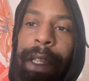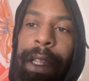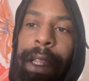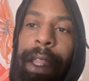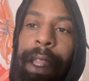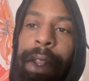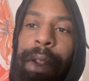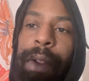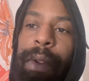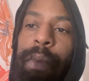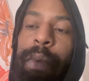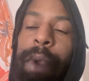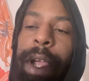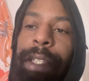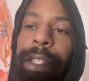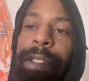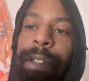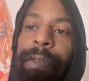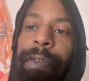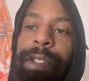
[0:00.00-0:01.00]
and the
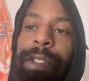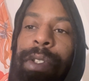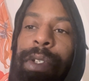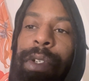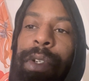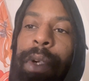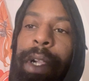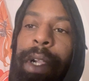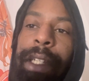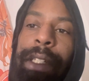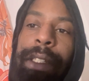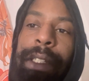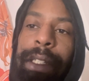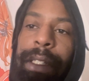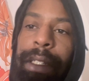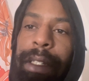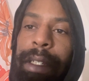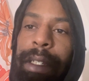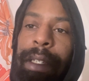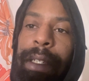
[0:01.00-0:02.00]
rights of
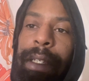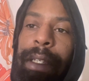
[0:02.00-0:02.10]
integration.